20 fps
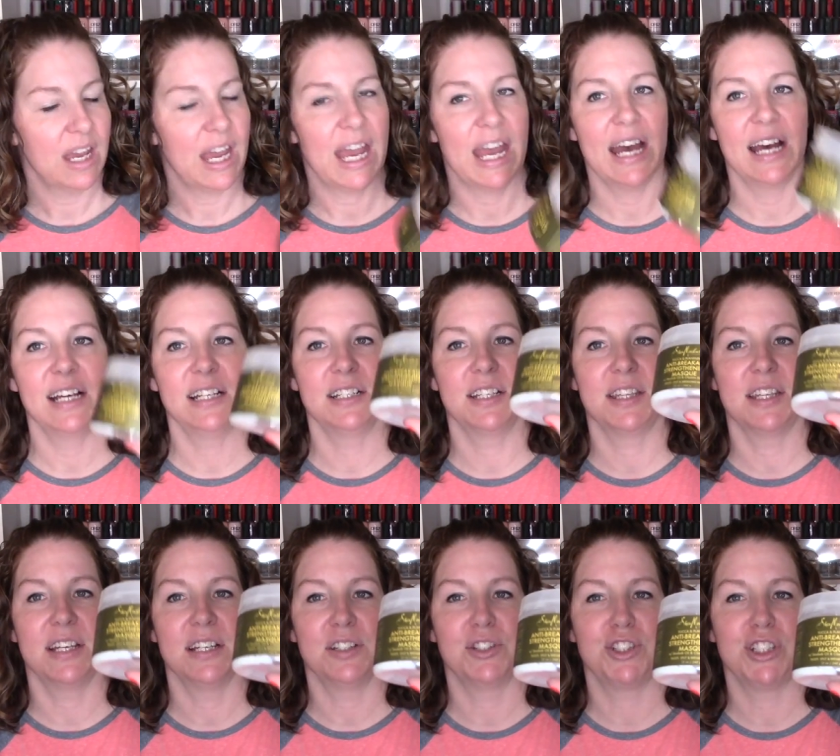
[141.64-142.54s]
And
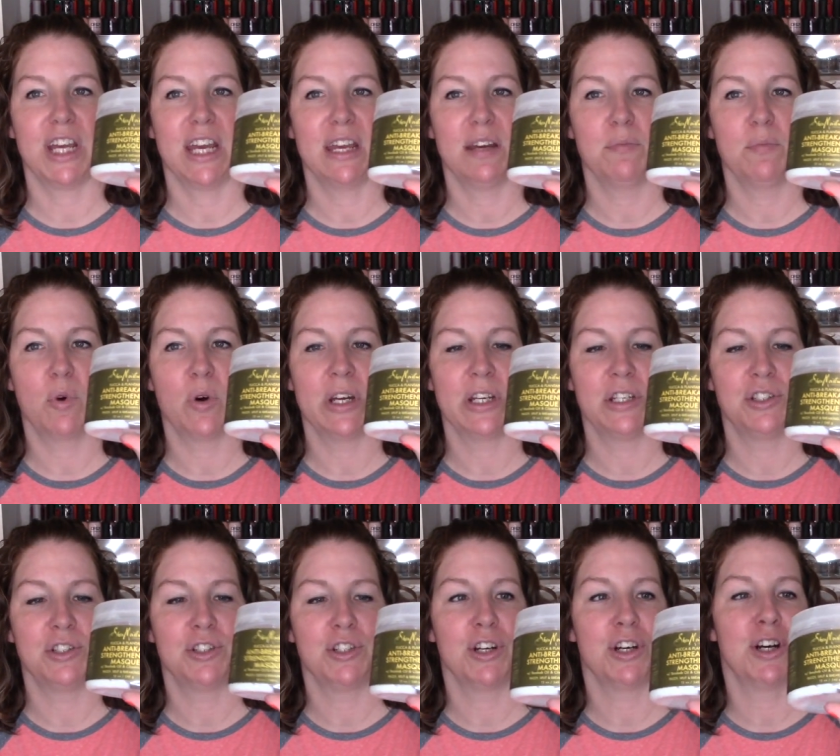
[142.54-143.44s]
the Shea
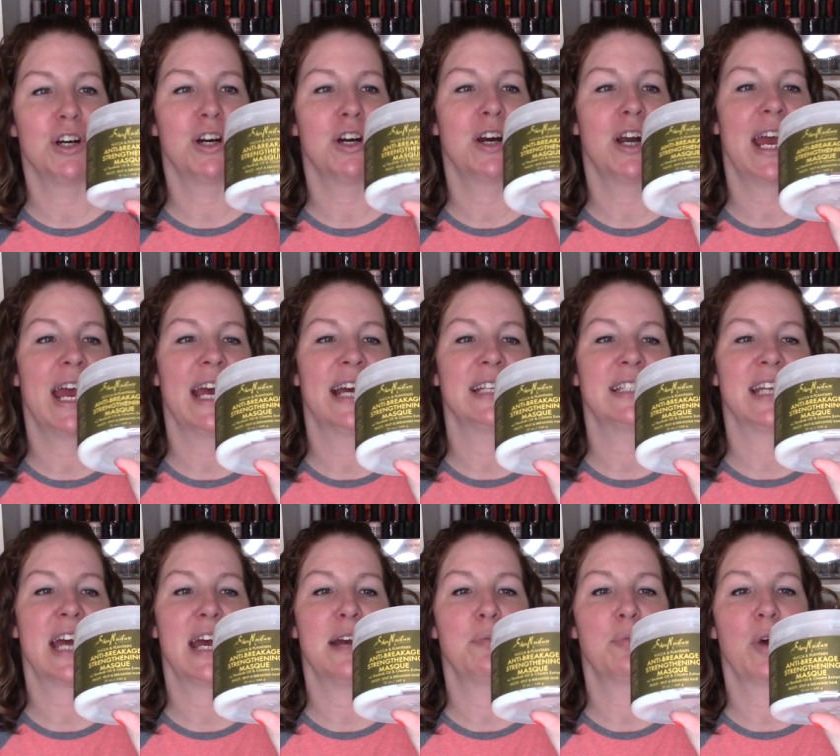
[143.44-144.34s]
Moisture
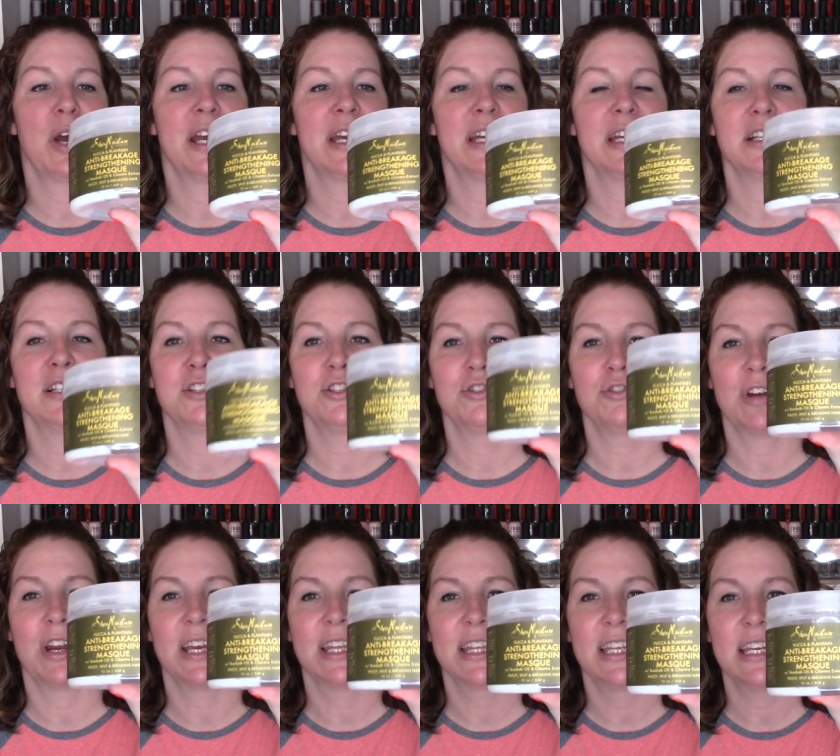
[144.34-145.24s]
Anti-Breakage
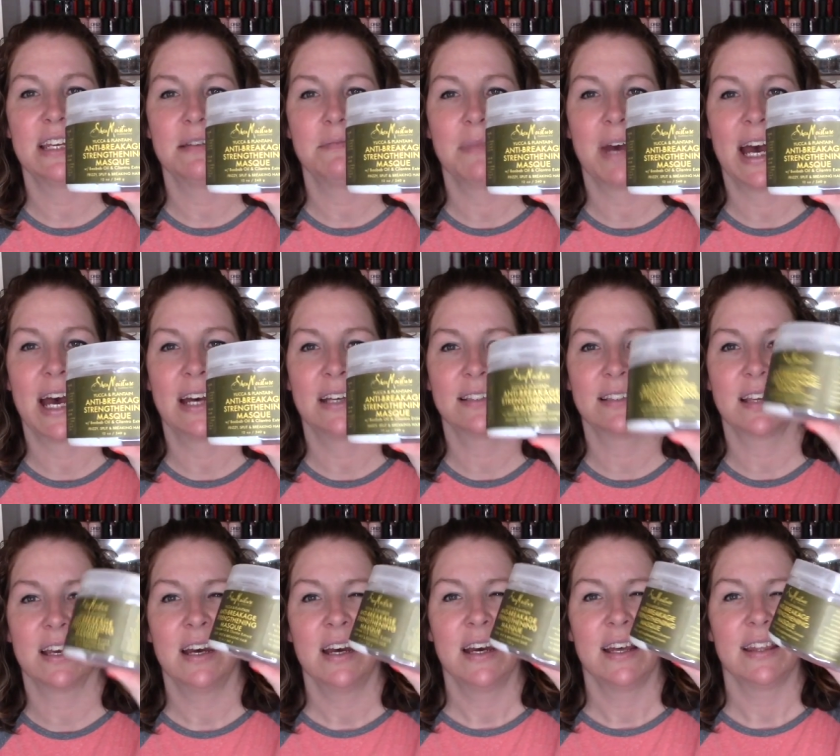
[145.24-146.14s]
Strengthening
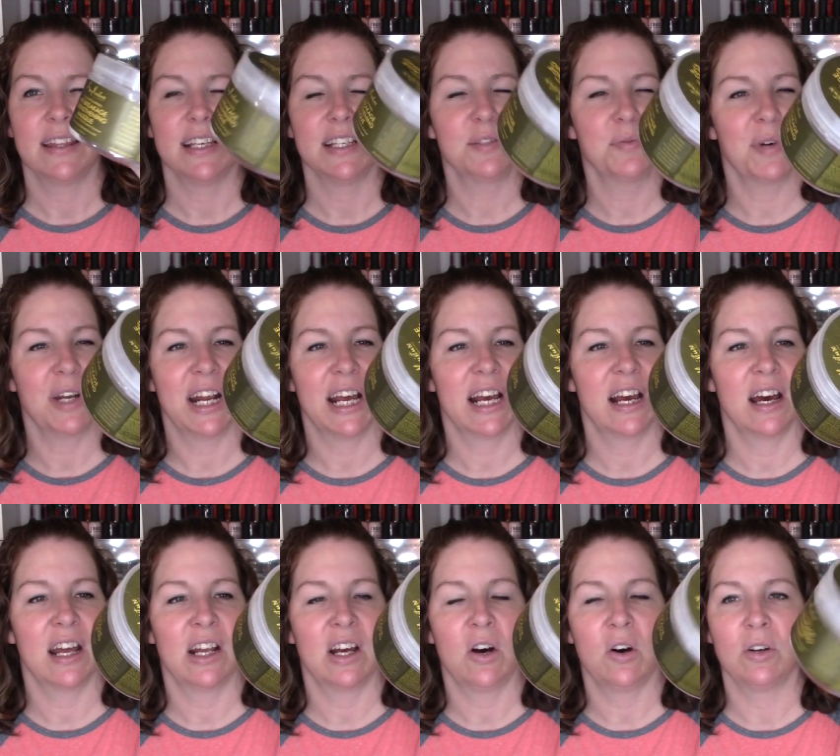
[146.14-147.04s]
Mask. This one I
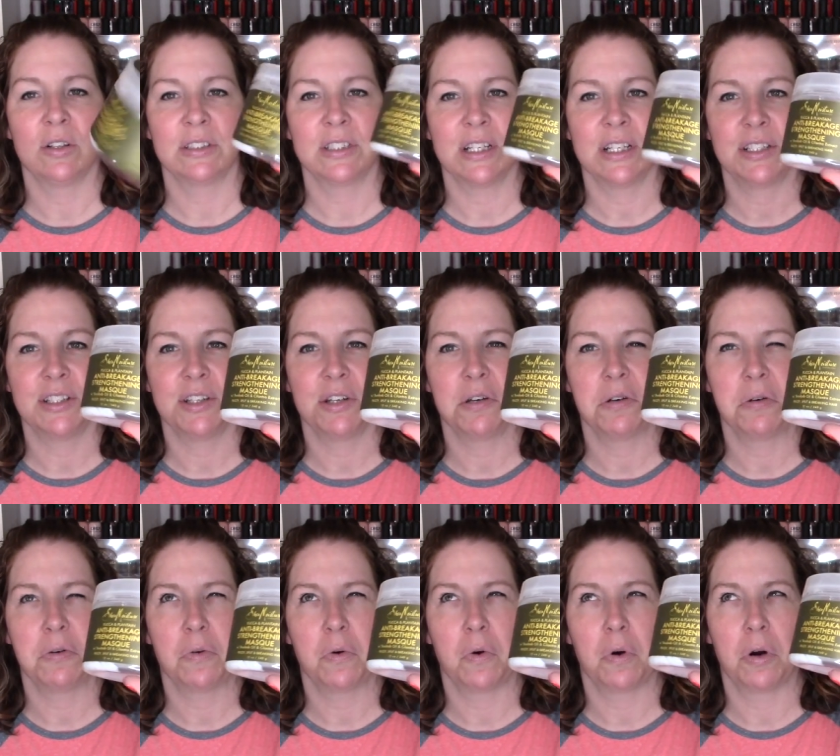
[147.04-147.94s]
got at Ulta
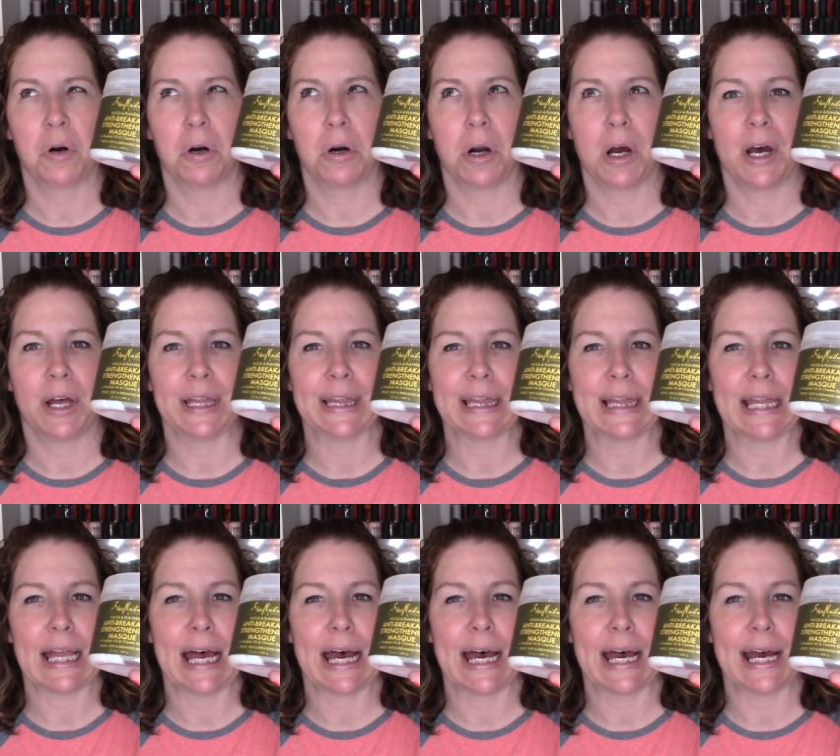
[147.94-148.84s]
too, or
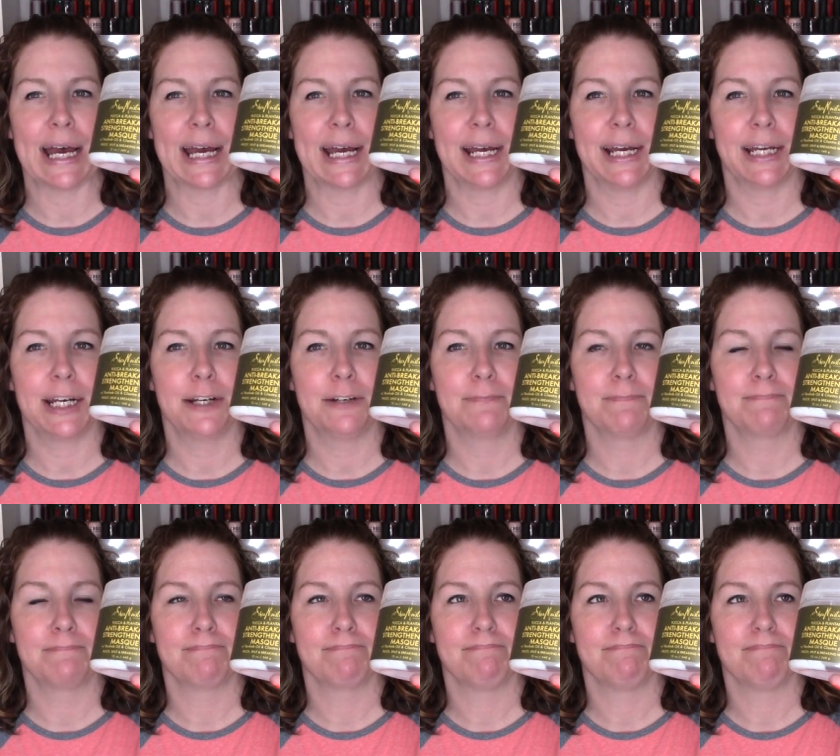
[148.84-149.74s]
online.
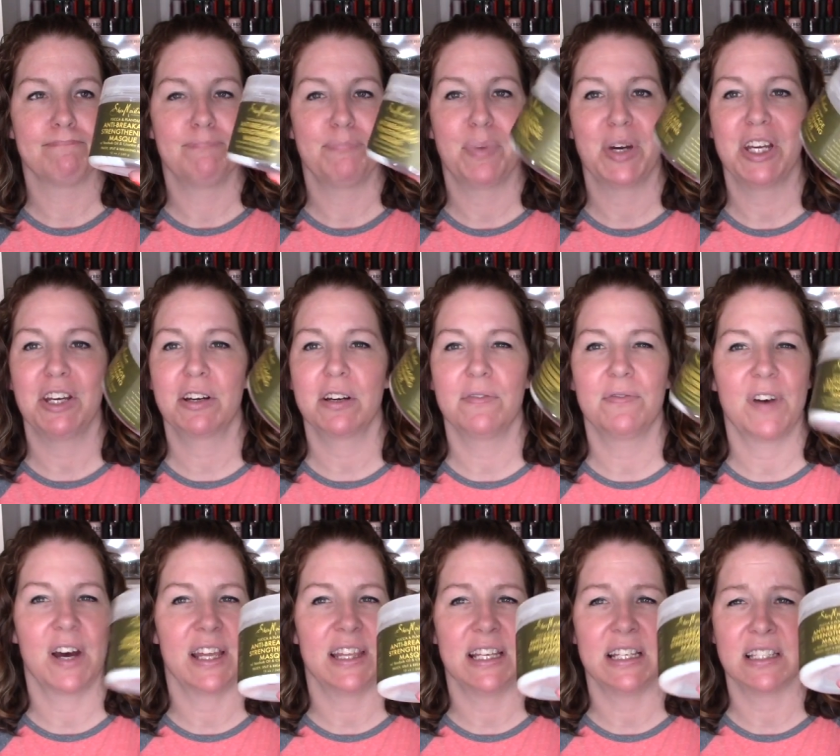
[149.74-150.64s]
But you can
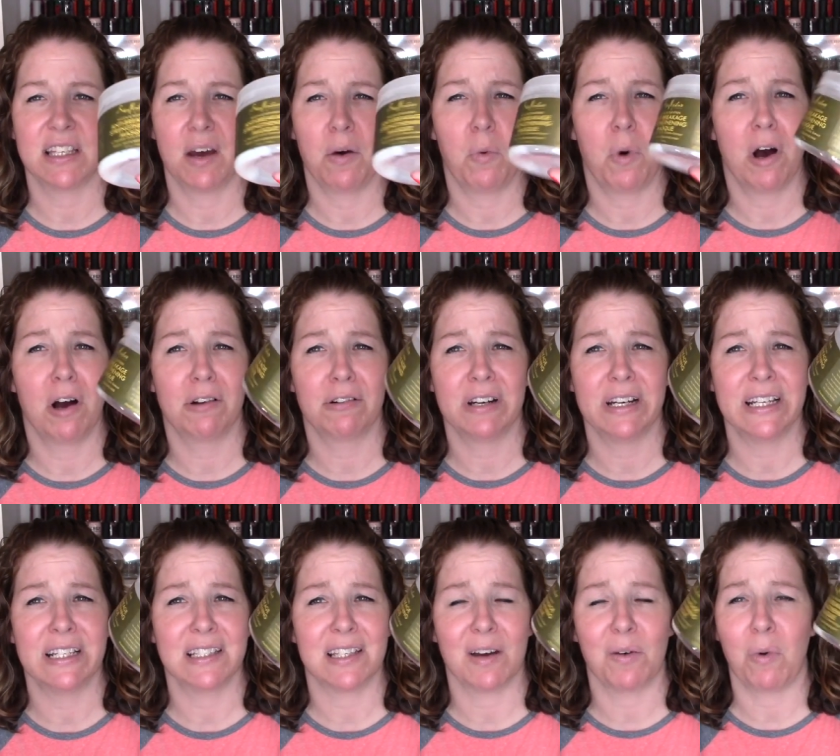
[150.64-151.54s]
find these at
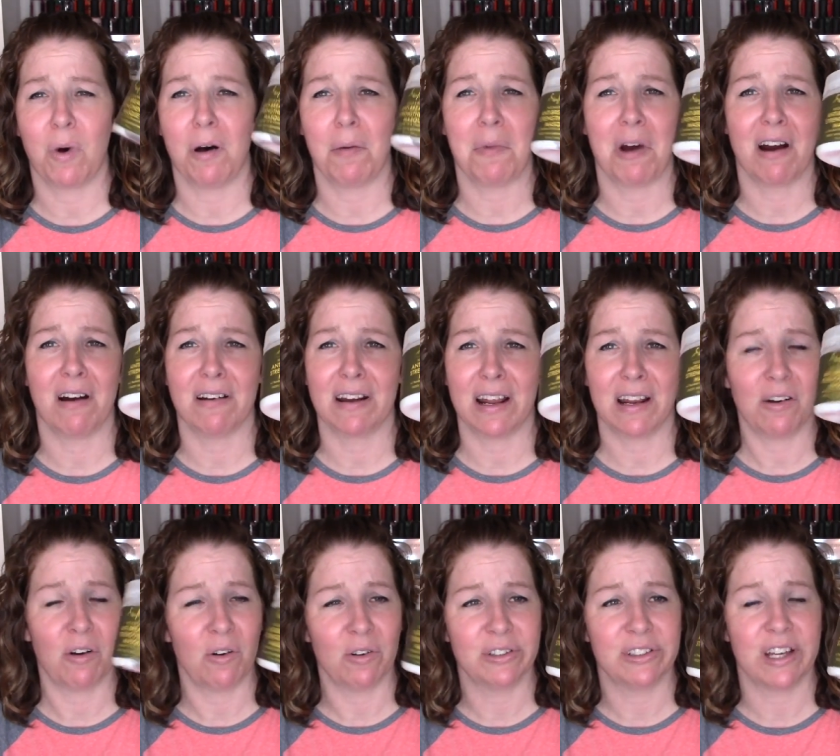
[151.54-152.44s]
Walgreens, at Walmart, at
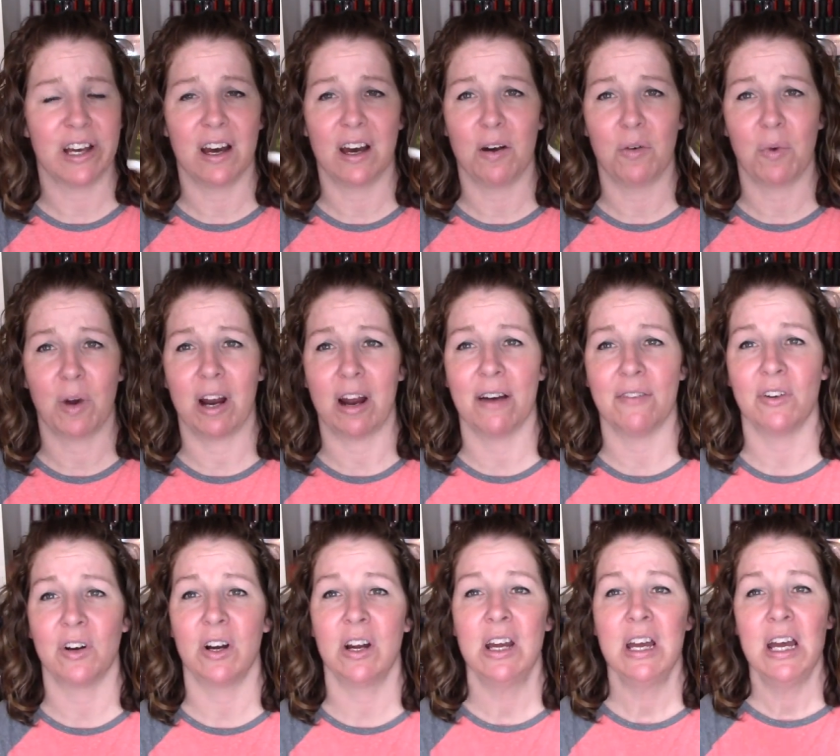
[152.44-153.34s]
Ulta,
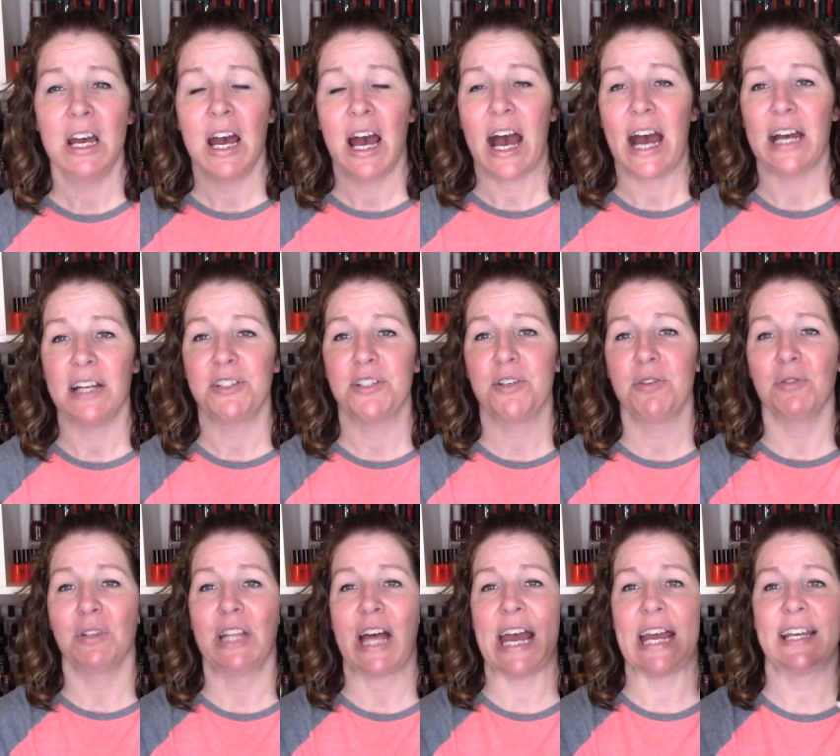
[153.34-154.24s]
wherever. I
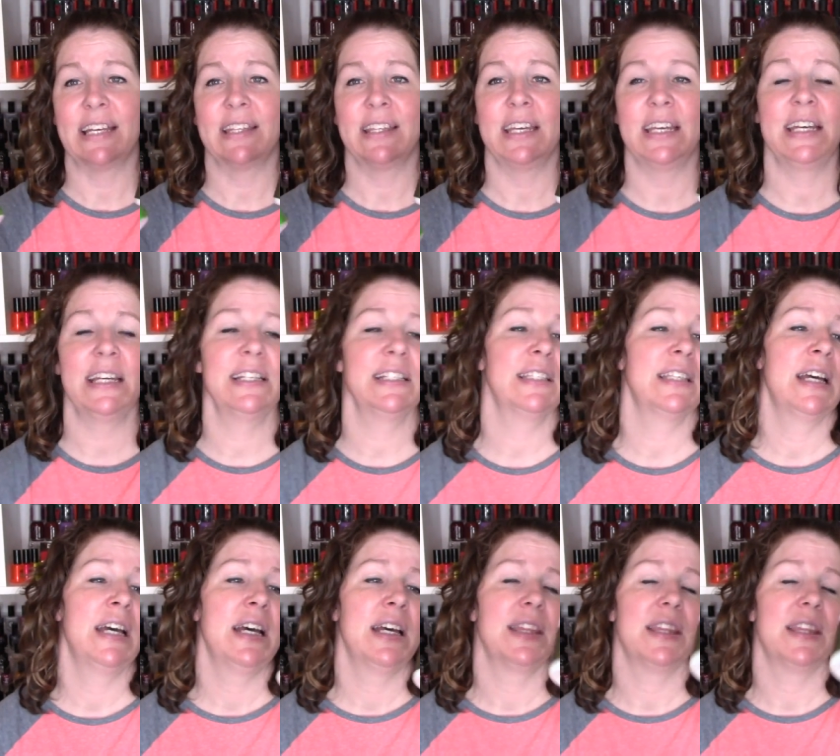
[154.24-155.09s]
do like these.